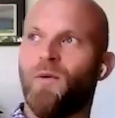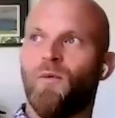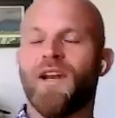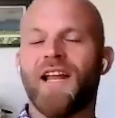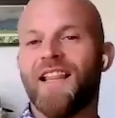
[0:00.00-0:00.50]

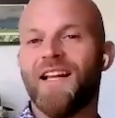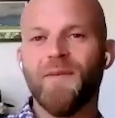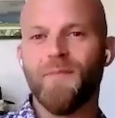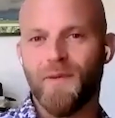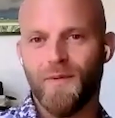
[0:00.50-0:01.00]
what I
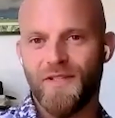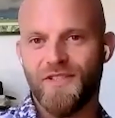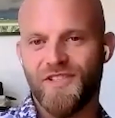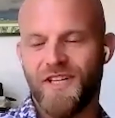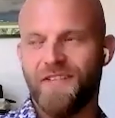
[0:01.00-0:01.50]
love about what
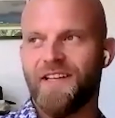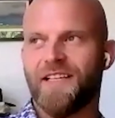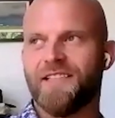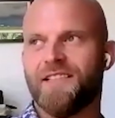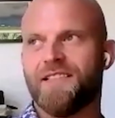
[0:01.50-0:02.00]
you're sharing
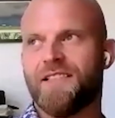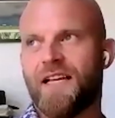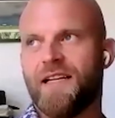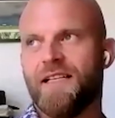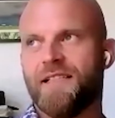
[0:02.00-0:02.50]
is
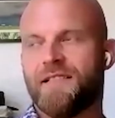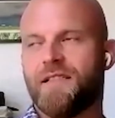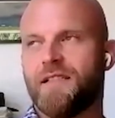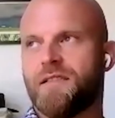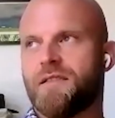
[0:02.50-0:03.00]
that it's
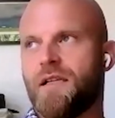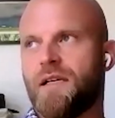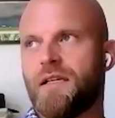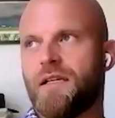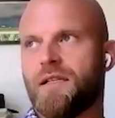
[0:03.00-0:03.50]
this
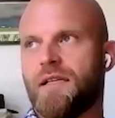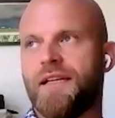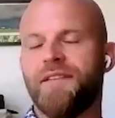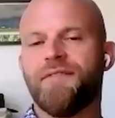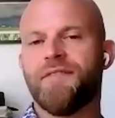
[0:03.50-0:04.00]
like
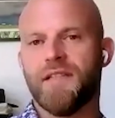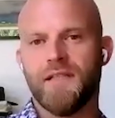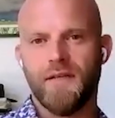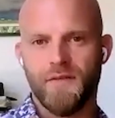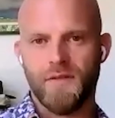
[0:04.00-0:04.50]

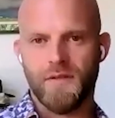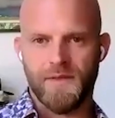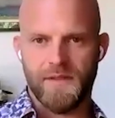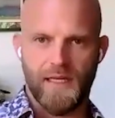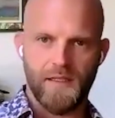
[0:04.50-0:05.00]
infinite level of
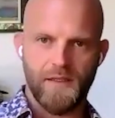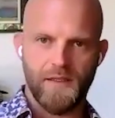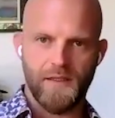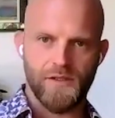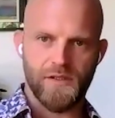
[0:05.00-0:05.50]

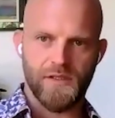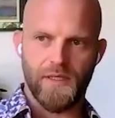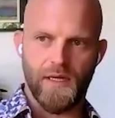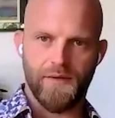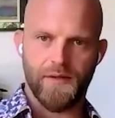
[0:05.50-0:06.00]
intelligence
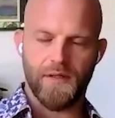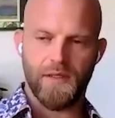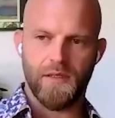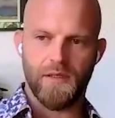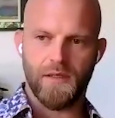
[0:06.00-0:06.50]
that we
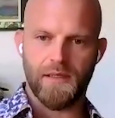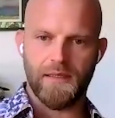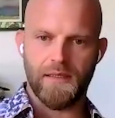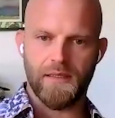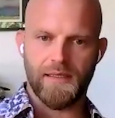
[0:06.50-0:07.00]
inherently
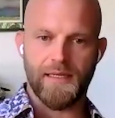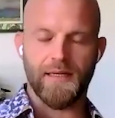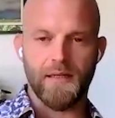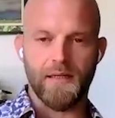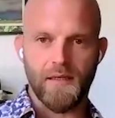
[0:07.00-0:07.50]

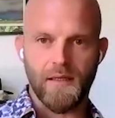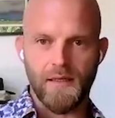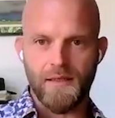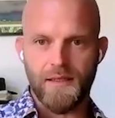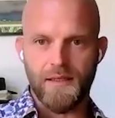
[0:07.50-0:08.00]
can
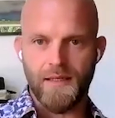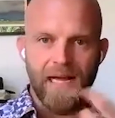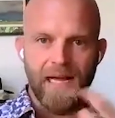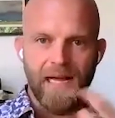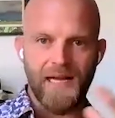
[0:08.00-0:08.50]

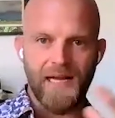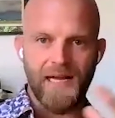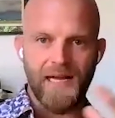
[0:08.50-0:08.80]
come back